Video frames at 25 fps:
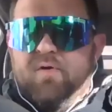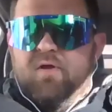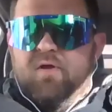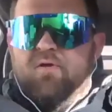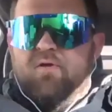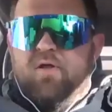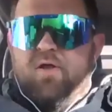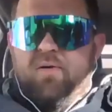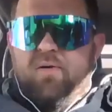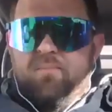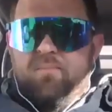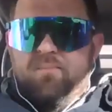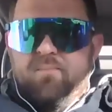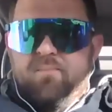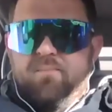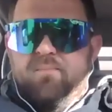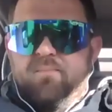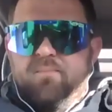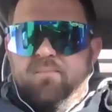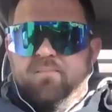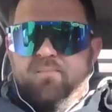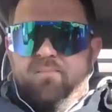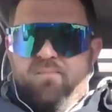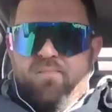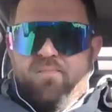No doubt.
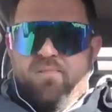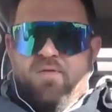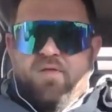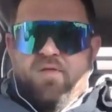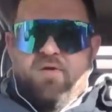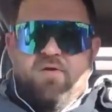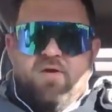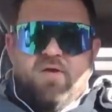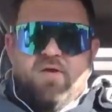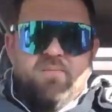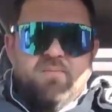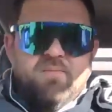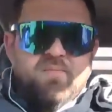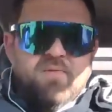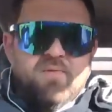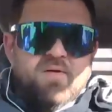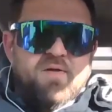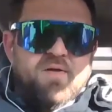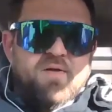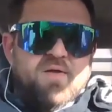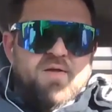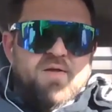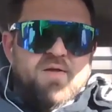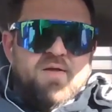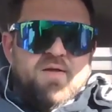No doubt.
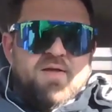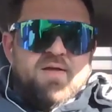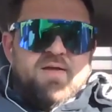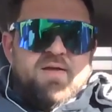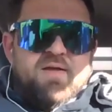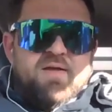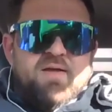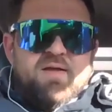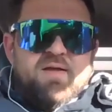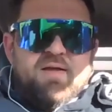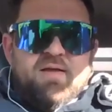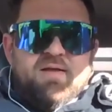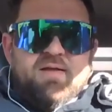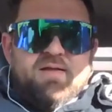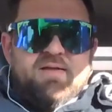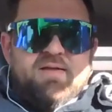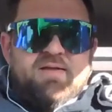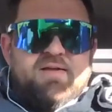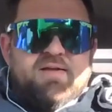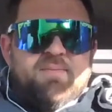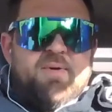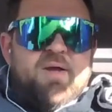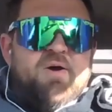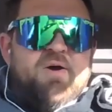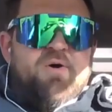
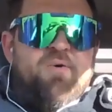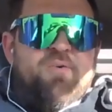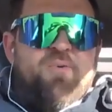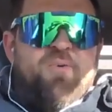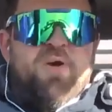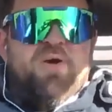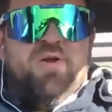Camille,